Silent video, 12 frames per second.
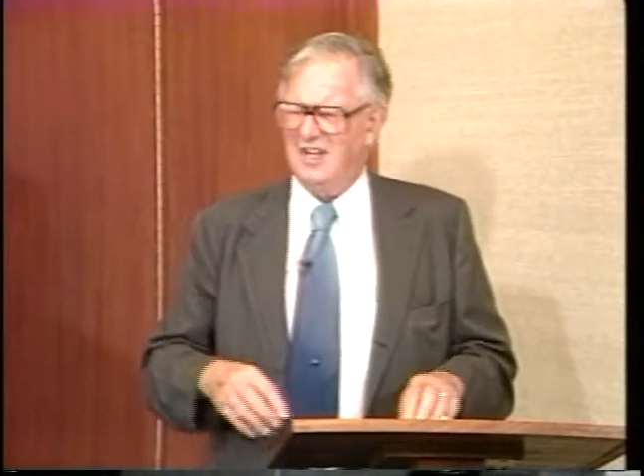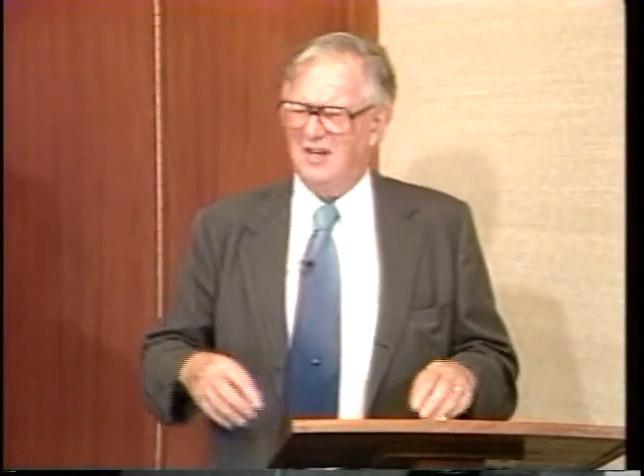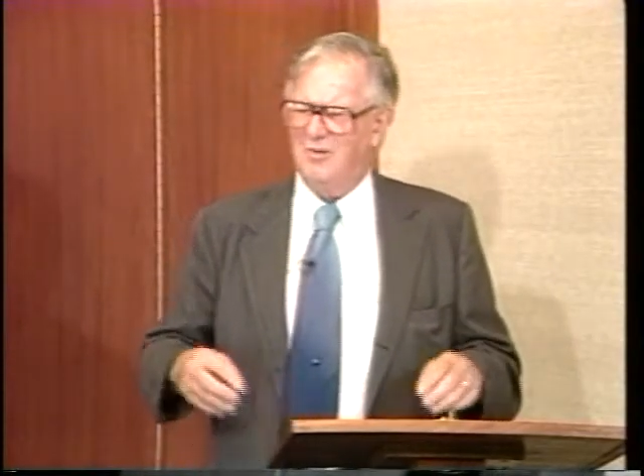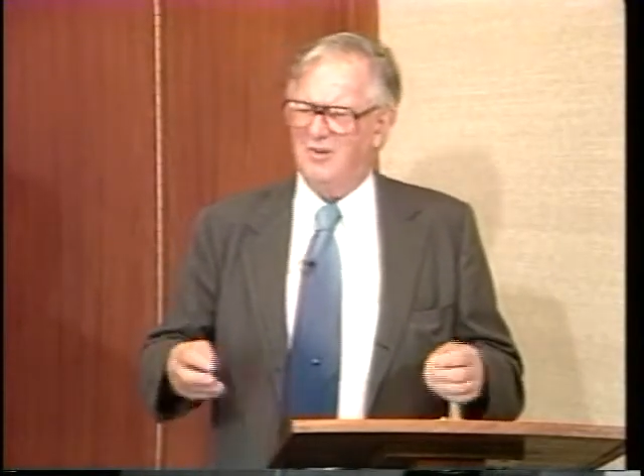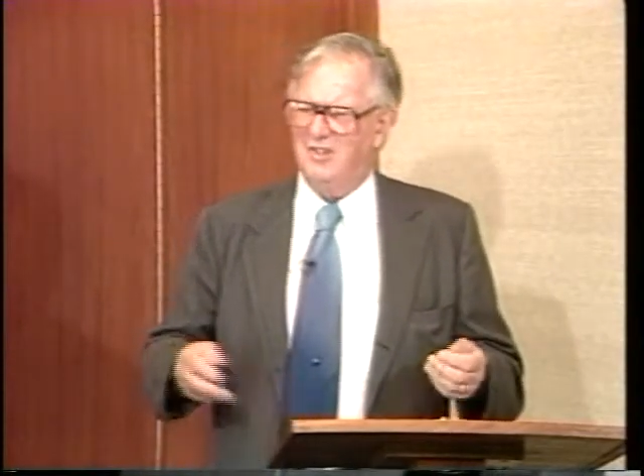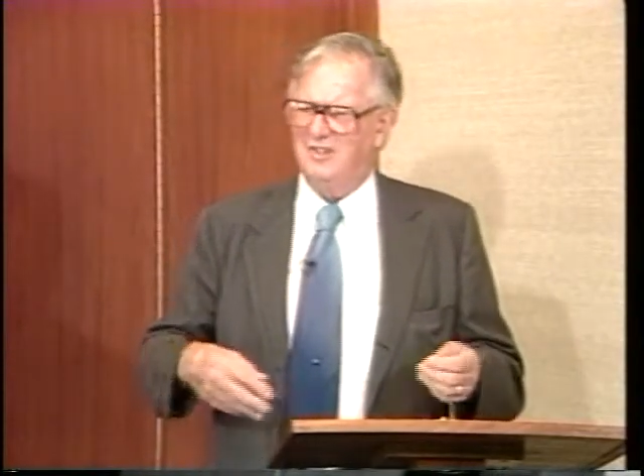
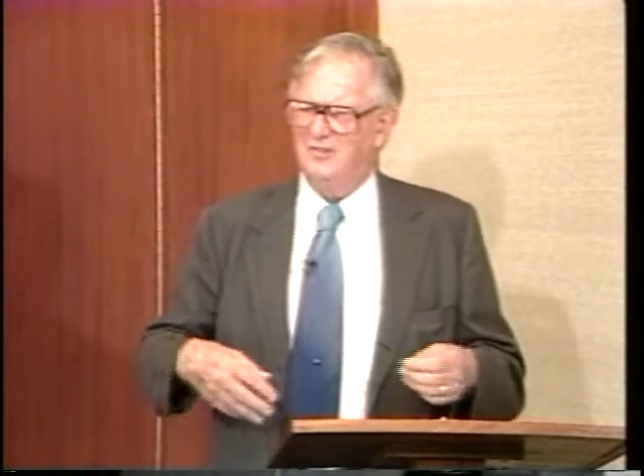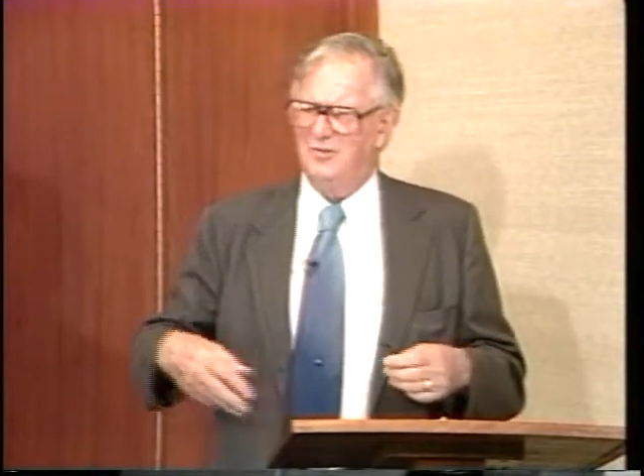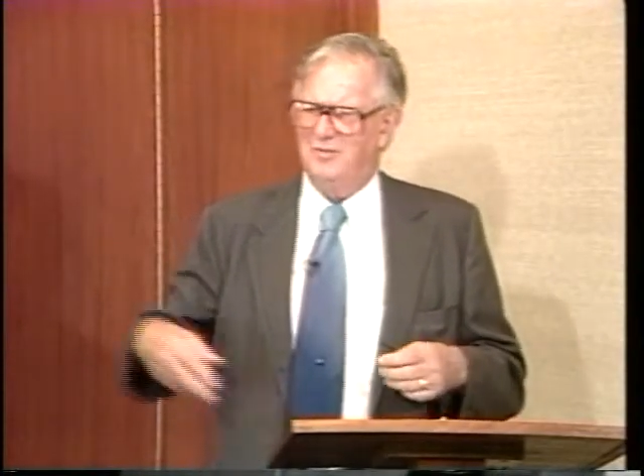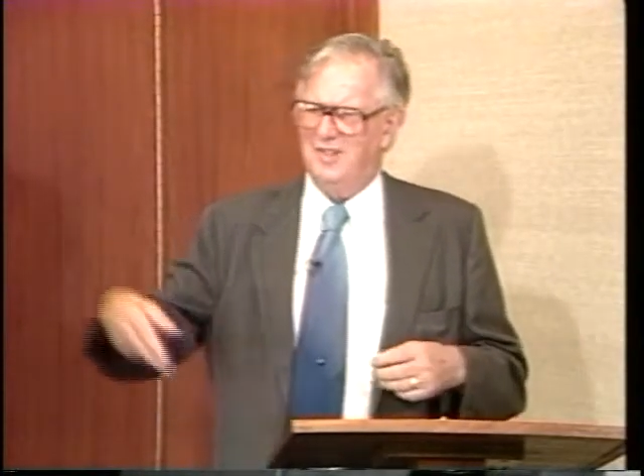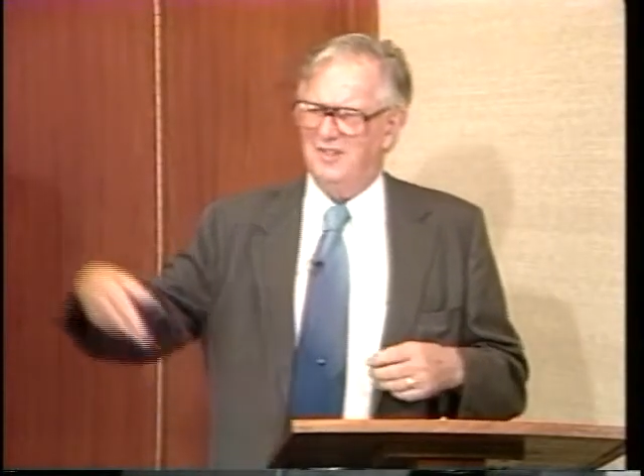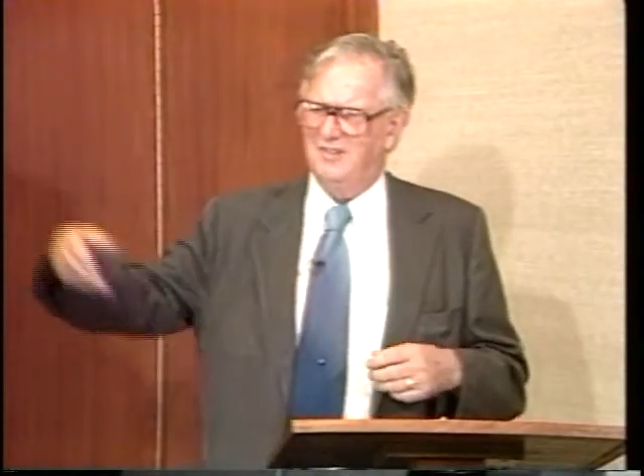like walking
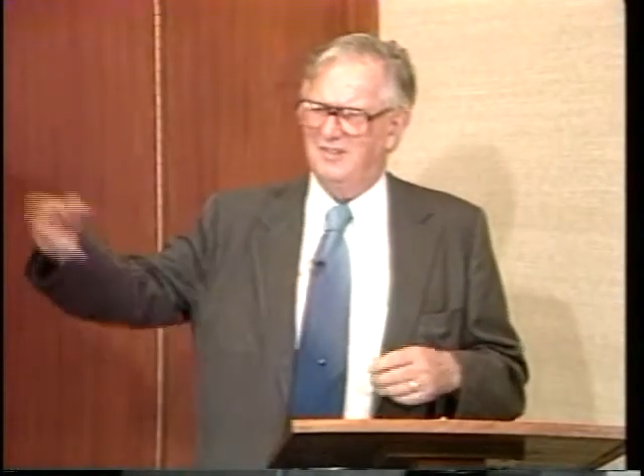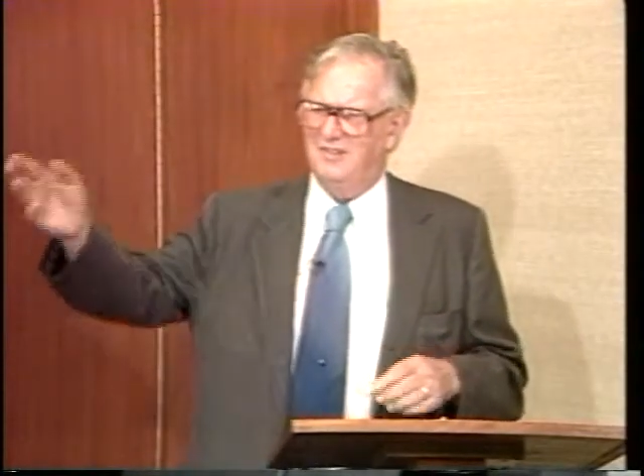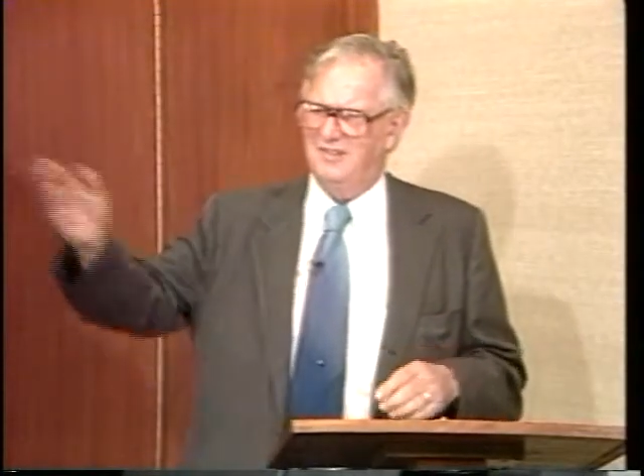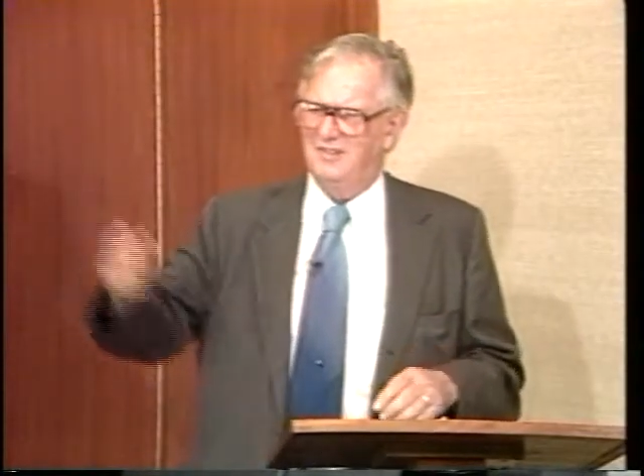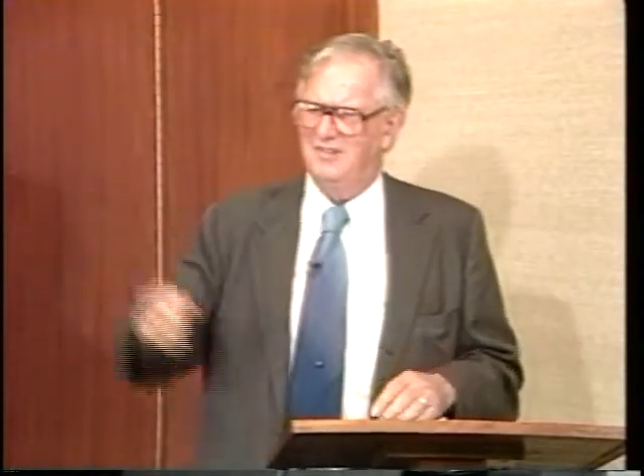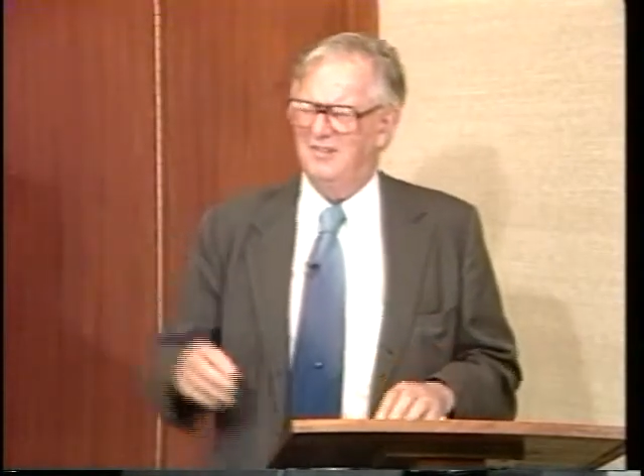from here
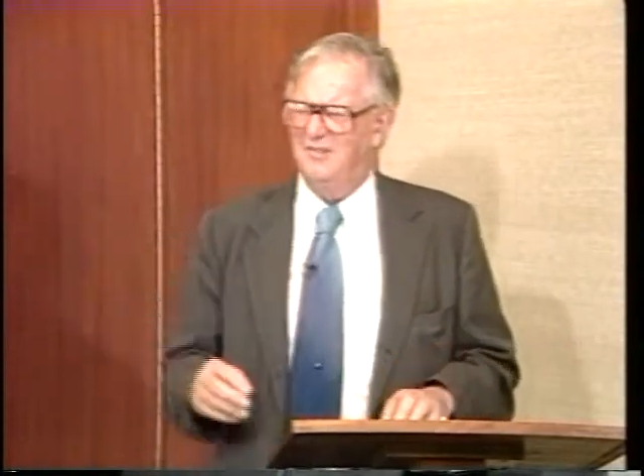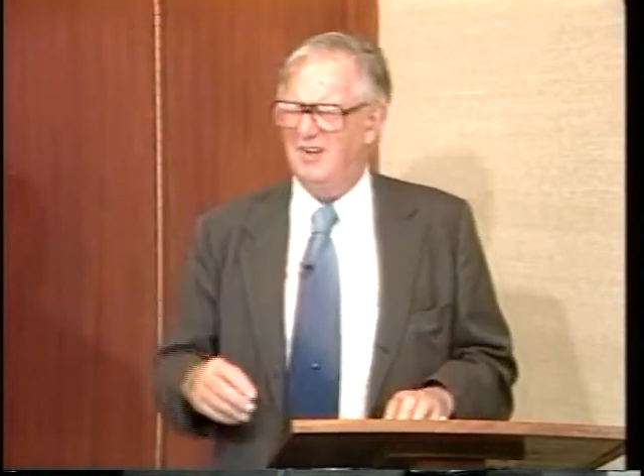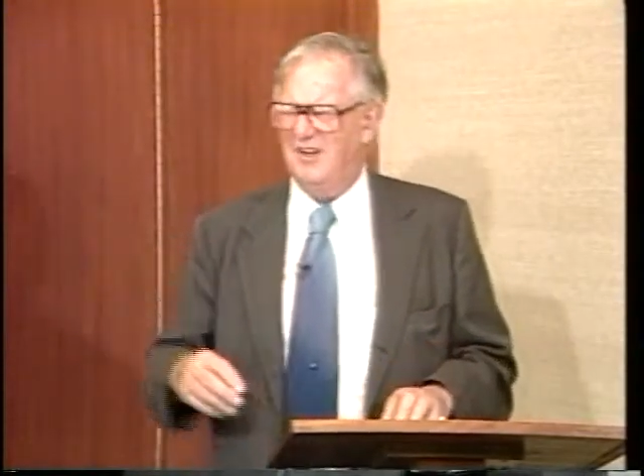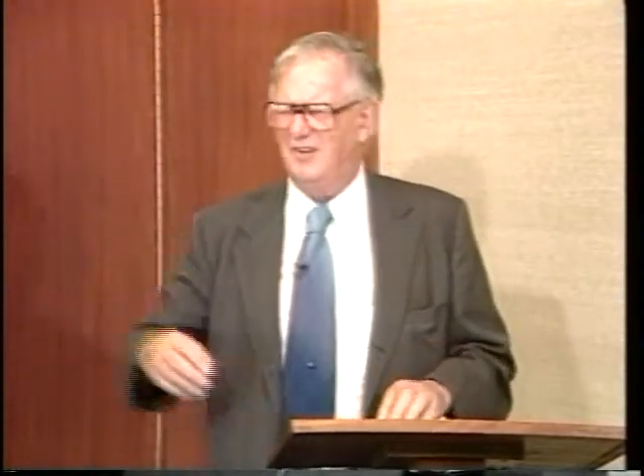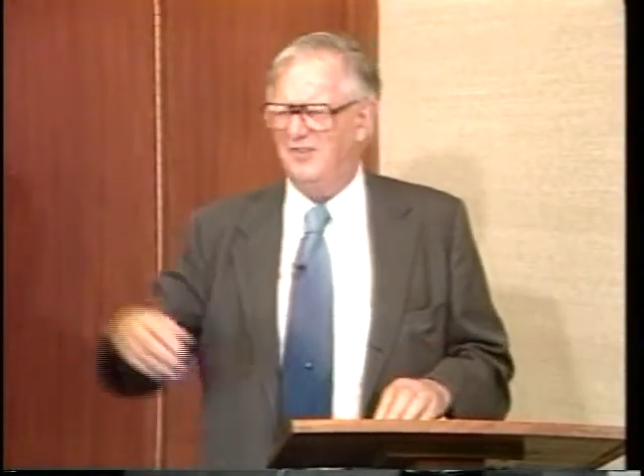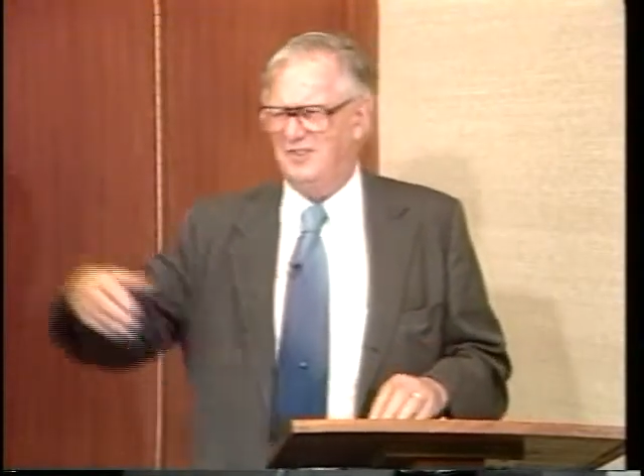to
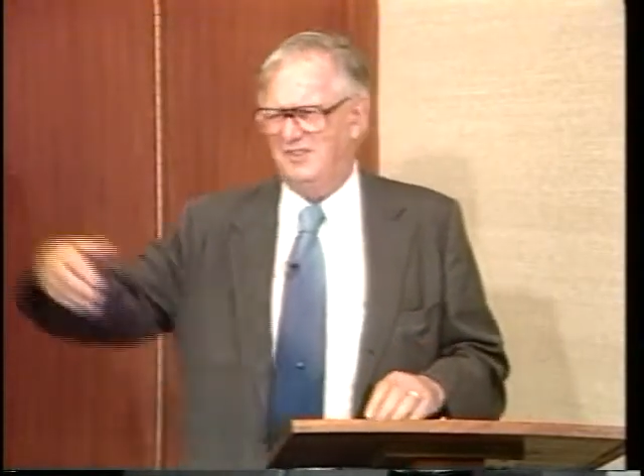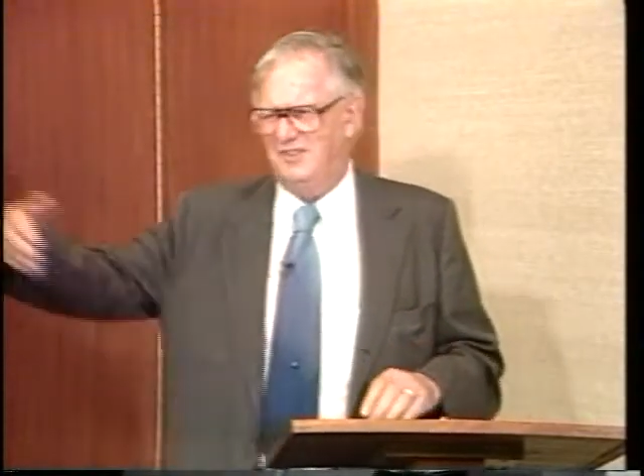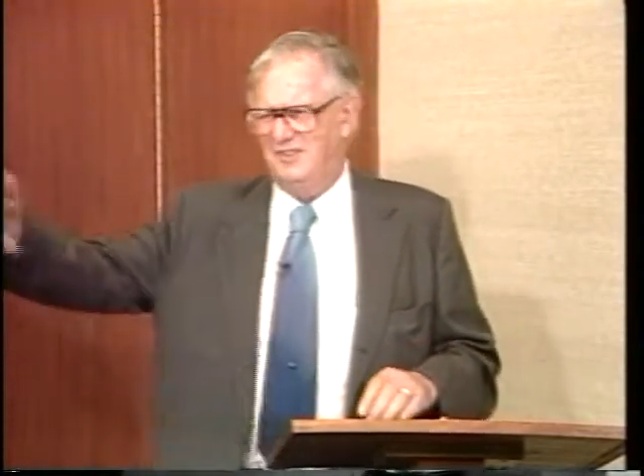my office,